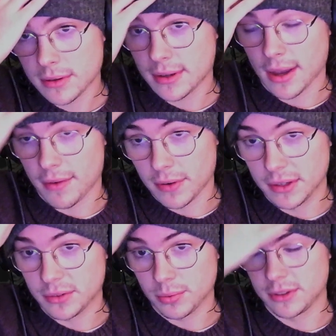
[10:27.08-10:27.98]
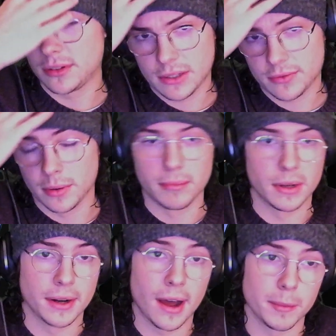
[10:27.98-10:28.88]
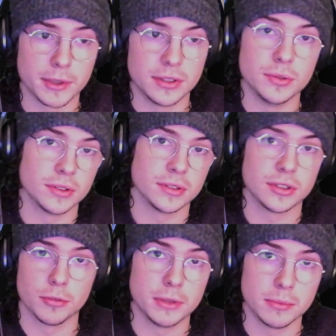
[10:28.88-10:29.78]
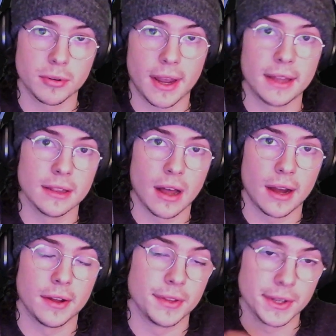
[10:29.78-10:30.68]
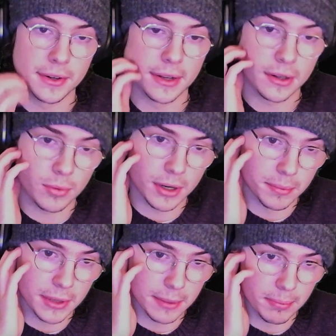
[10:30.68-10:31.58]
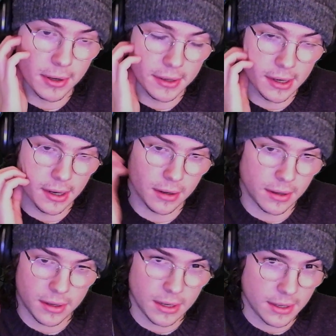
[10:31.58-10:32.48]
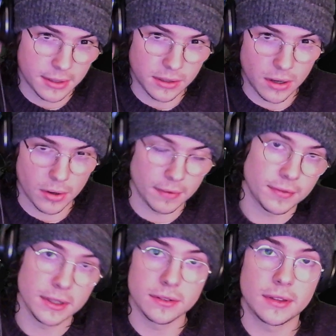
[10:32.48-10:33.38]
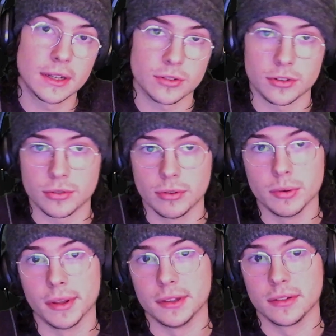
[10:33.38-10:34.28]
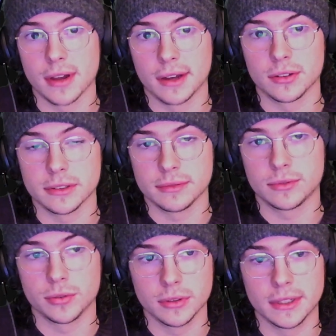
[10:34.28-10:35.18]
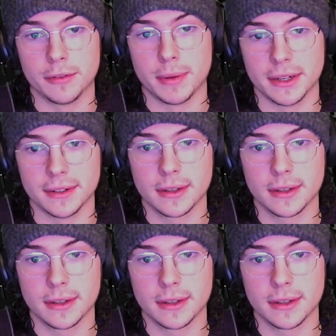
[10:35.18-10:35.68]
evidence, which from anonymous users, so people can lie on the internet quite a bit, but if these things are true, then these guys truly have been